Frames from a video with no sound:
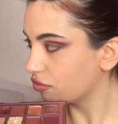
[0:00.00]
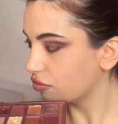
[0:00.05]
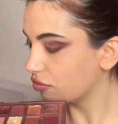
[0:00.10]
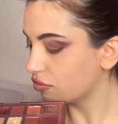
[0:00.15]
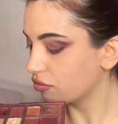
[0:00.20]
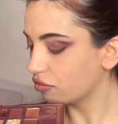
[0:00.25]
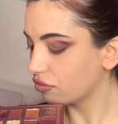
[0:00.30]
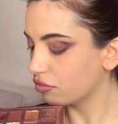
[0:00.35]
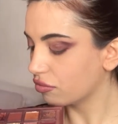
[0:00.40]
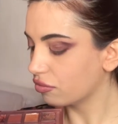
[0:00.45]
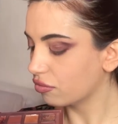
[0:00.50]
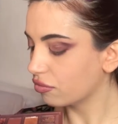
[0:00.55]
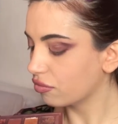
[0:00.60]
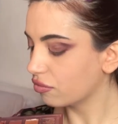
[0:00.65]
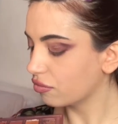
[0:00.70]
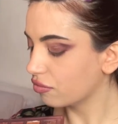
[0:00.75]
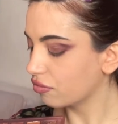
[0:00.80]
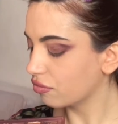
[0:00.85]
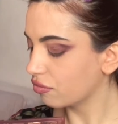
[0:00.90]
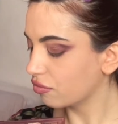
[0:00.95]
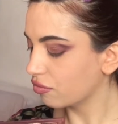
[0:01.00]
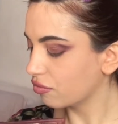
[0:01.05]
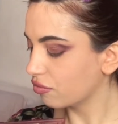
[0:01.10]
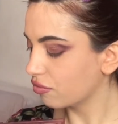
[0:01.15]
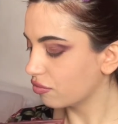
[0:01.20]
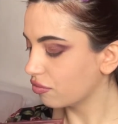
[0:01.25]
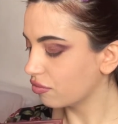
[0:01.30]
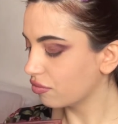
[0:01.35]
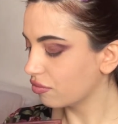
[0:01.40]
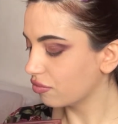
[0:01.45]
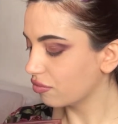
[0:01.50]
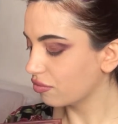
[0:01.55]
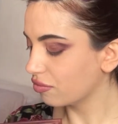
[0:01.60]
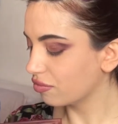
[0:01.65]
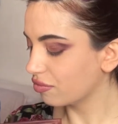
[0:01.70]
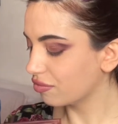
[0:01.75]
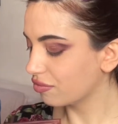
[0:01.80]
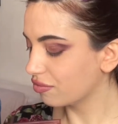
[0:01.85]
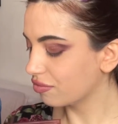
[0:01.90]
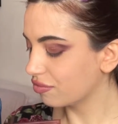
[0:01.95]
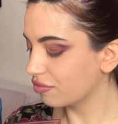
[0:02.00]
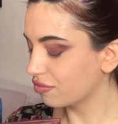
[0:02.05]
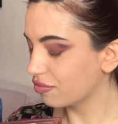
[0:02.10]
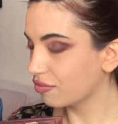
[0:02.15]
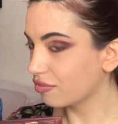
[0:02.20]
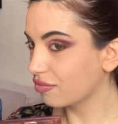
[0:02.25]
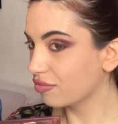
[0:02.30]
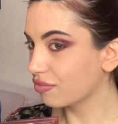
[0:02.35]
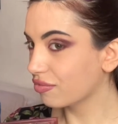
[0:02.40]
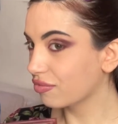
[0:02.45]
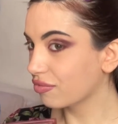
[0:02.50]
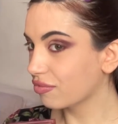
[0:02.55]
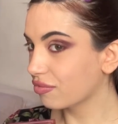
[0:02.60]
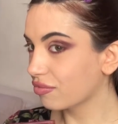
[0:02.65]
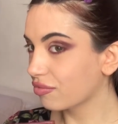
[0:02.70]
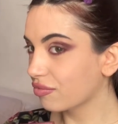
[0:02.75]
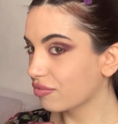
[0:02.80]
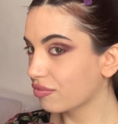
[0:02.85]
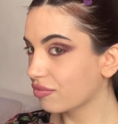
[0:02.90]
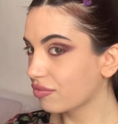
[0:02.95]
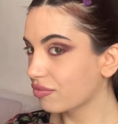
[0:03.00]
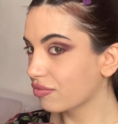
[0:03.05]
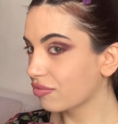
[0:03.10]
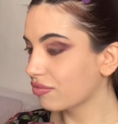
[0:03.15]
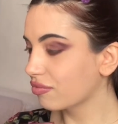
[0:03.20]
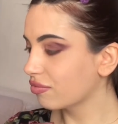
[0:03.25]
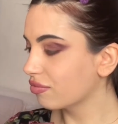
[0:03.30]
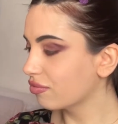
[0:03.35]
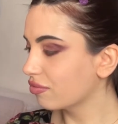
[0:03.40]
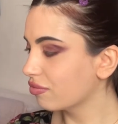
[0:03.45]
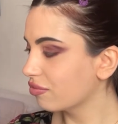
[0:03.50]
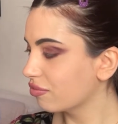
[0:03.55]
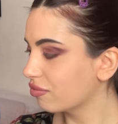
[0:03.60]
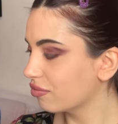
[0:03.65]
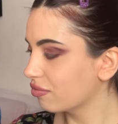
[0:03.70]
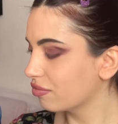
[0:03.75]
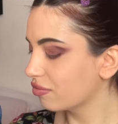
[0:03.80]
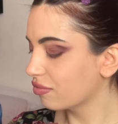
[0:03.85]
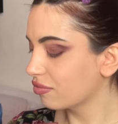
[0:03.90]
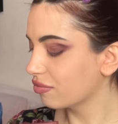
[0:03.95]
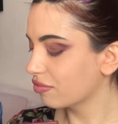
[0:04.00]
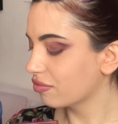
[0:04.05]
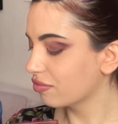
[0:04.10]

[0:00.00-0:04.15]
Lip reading: (silent)